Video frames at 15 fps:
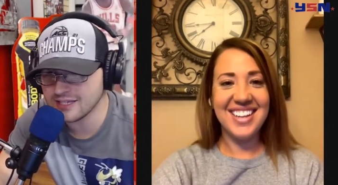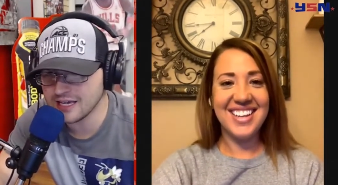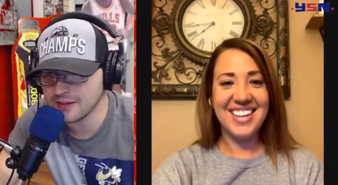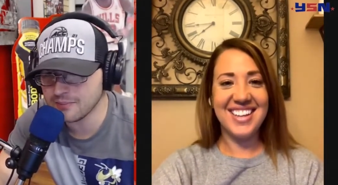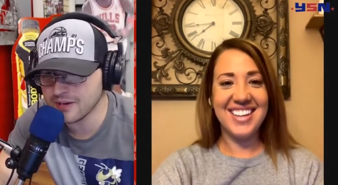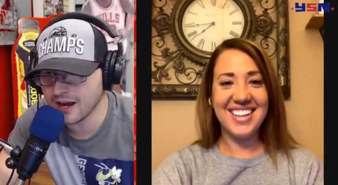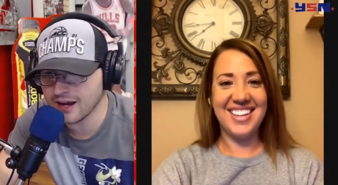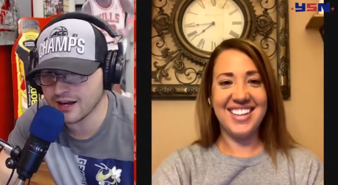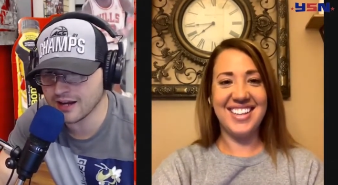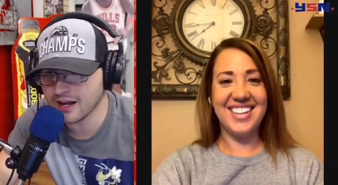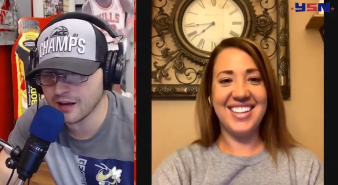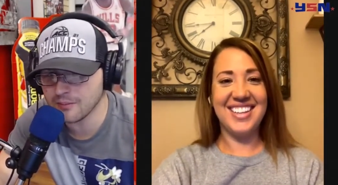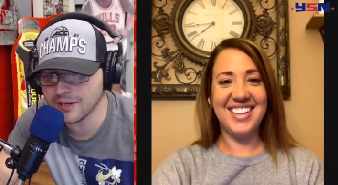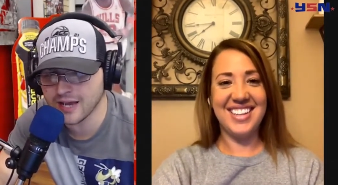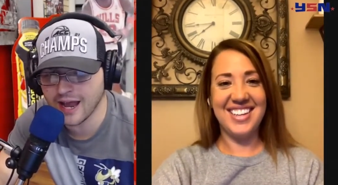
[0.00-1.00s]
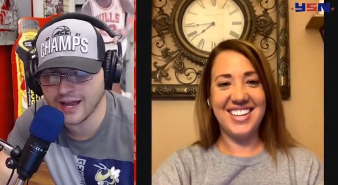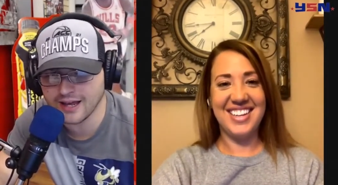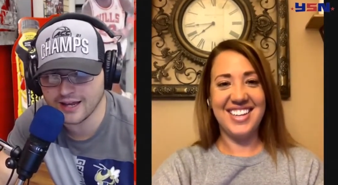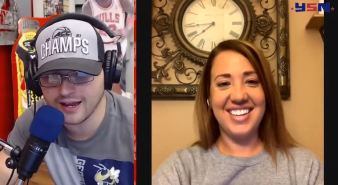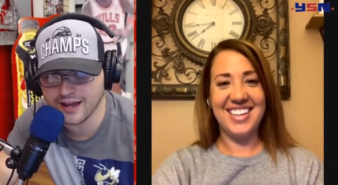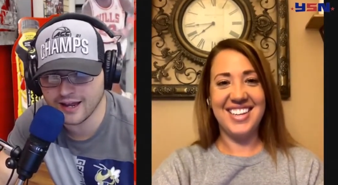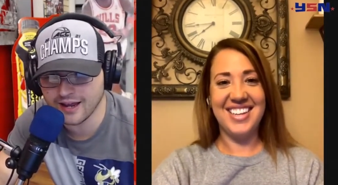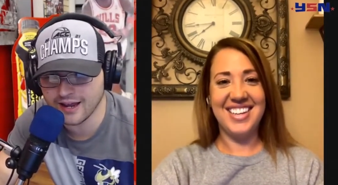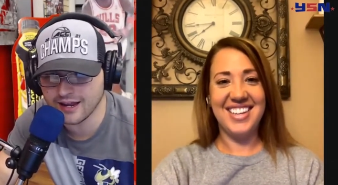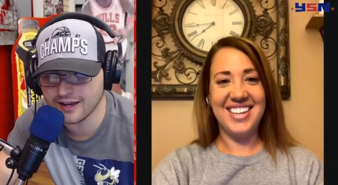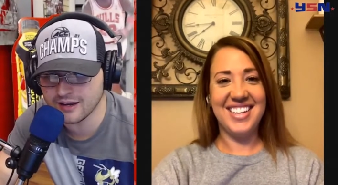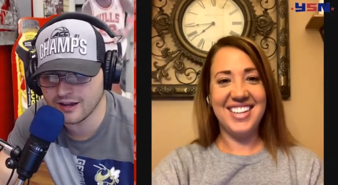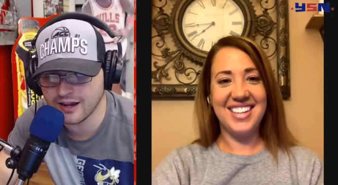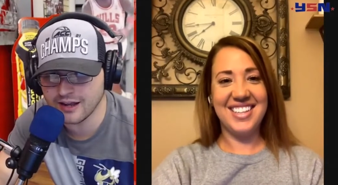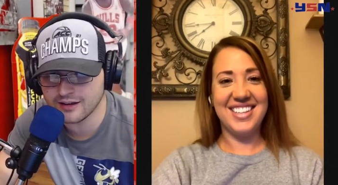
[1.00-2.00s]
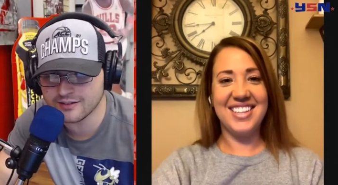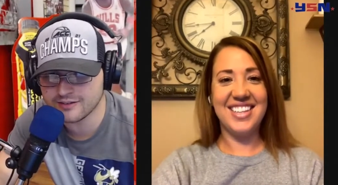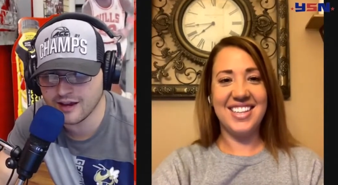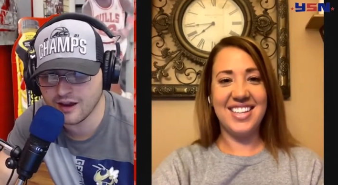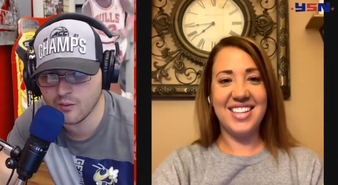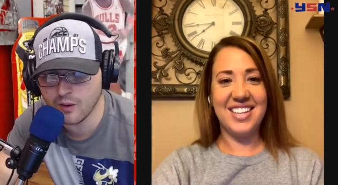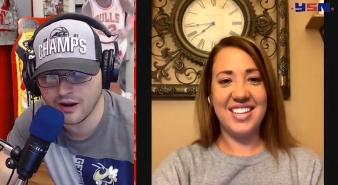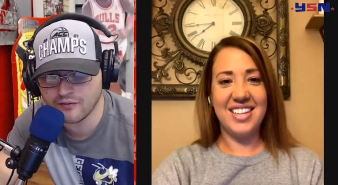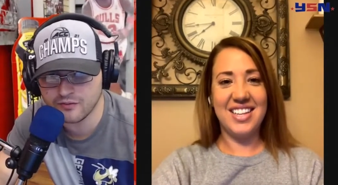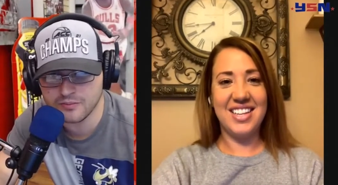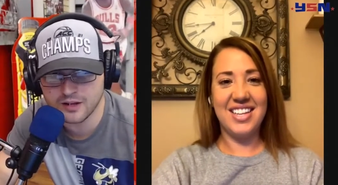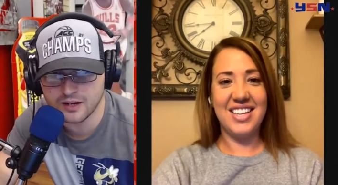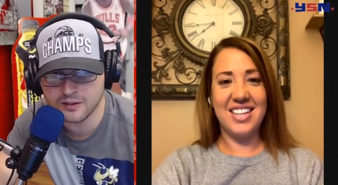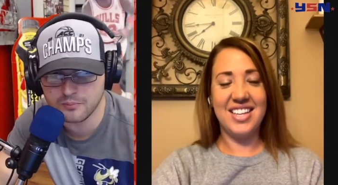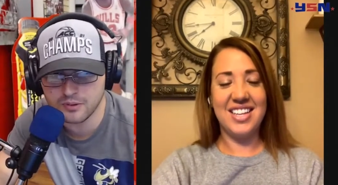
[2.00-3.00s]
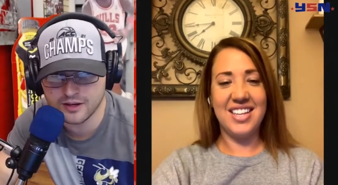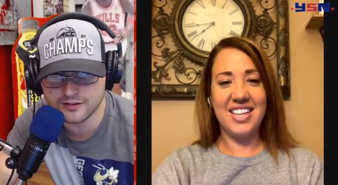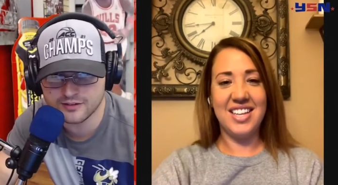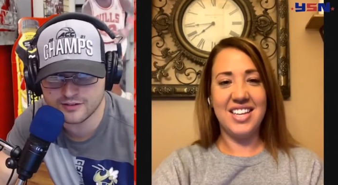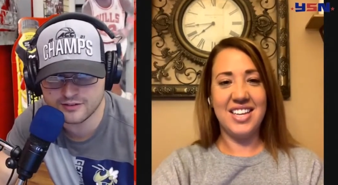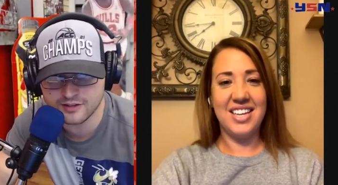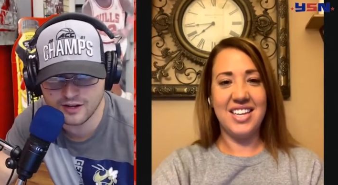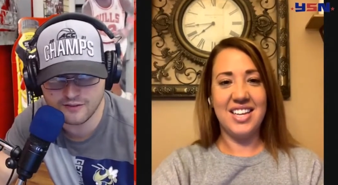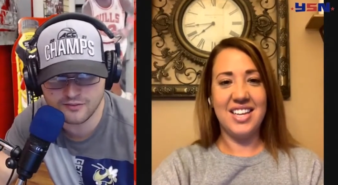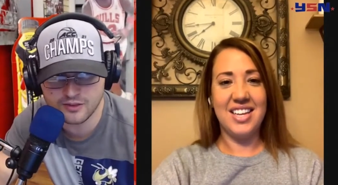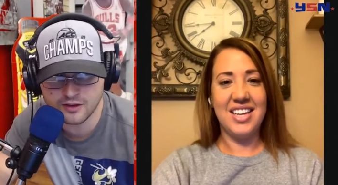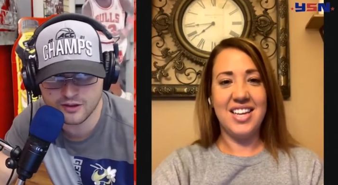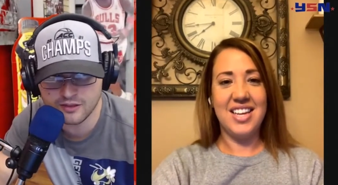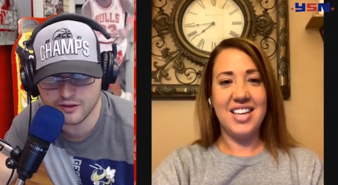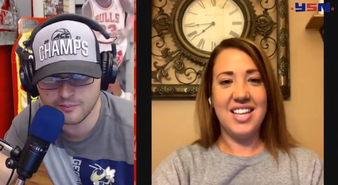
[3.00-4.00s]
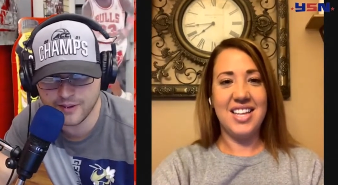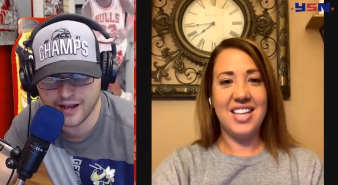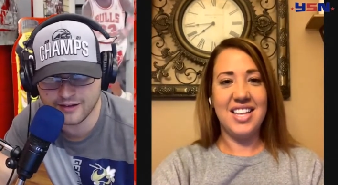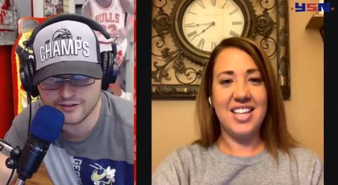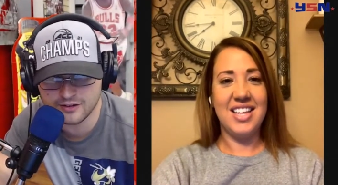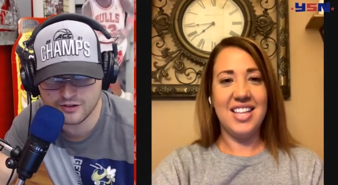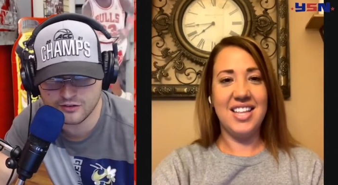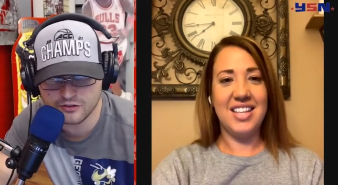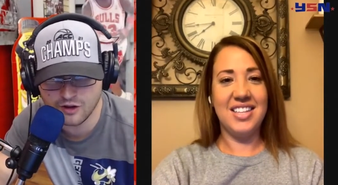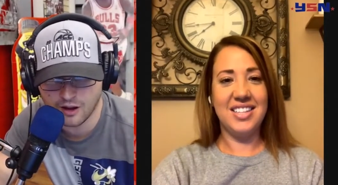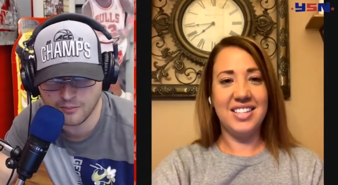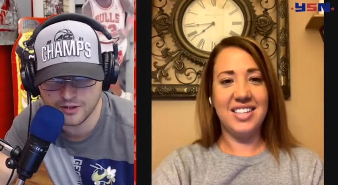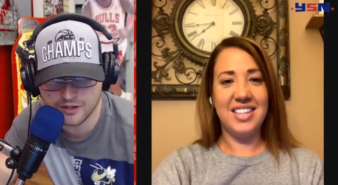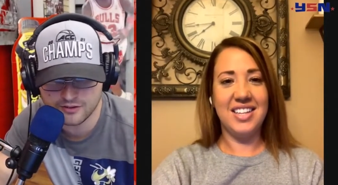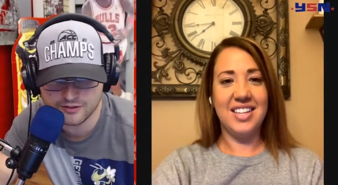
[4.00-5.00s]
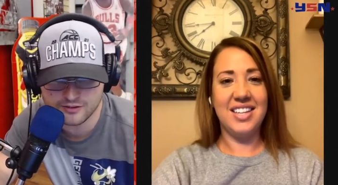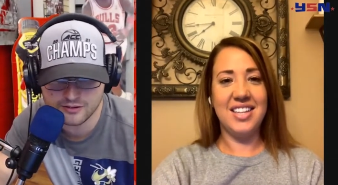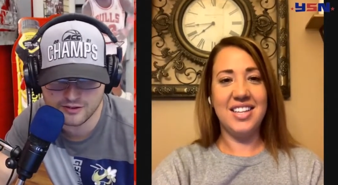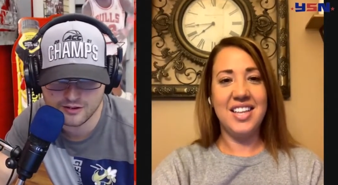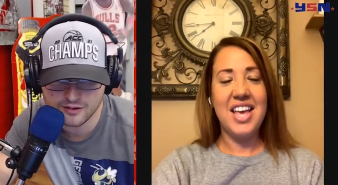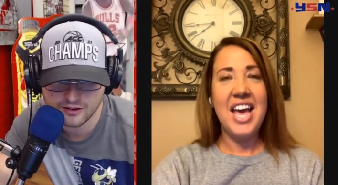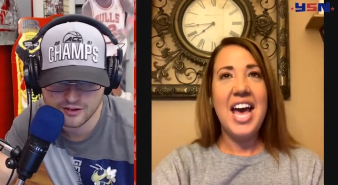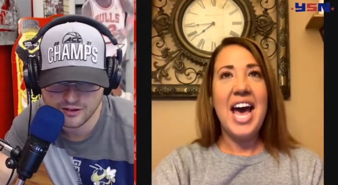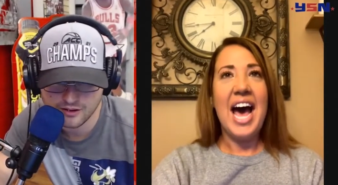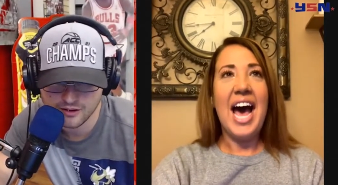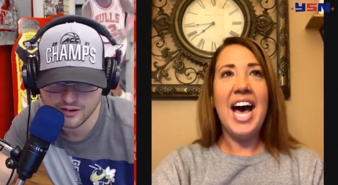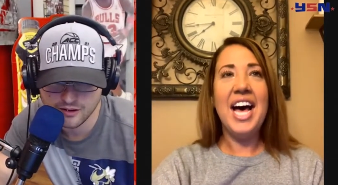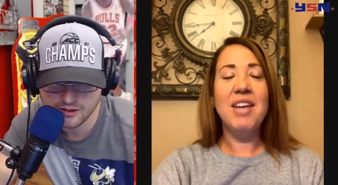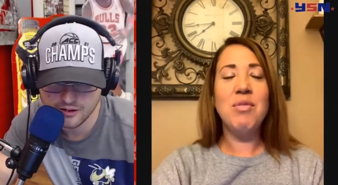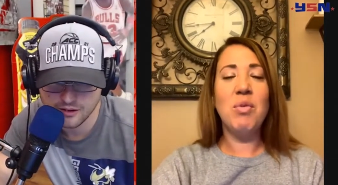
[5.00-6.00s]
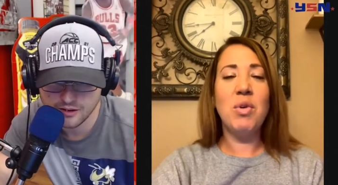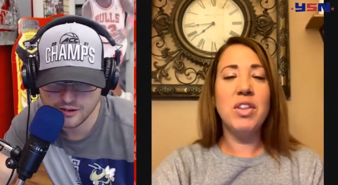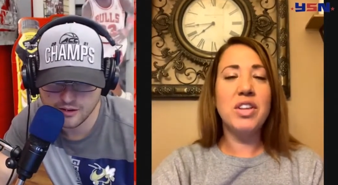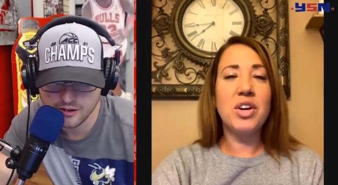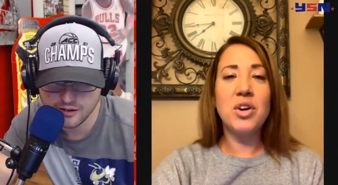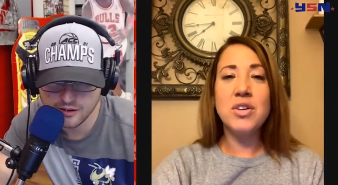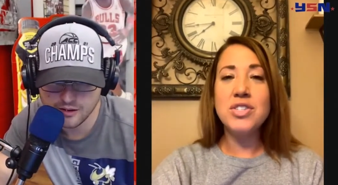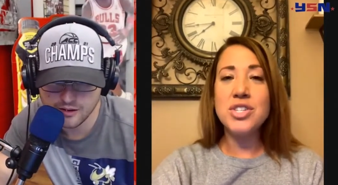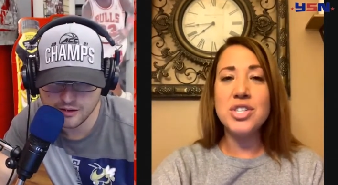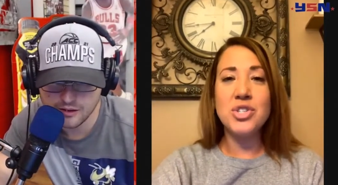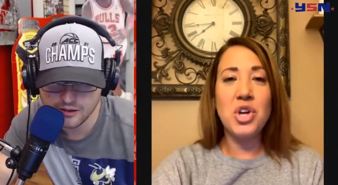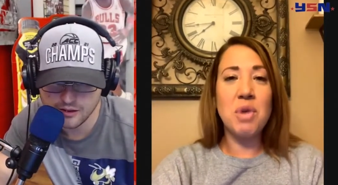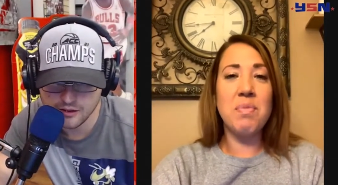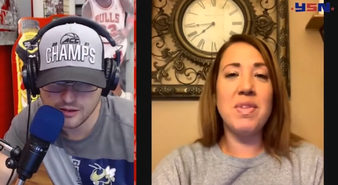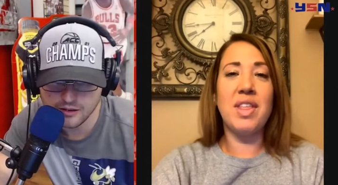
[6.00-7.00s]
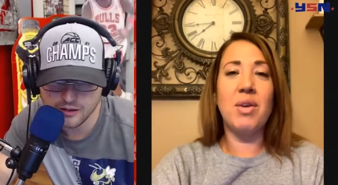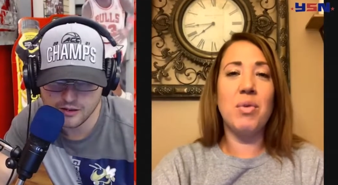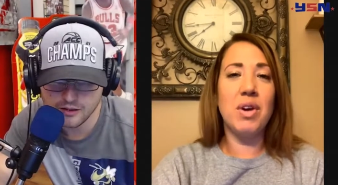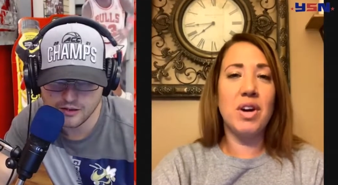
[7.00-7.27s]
Speaker 1: keep kind of coming at it and, and, and stay away from the complacency of the the past year's dominance?
Speaker 2: Um, well, the girls just show up and they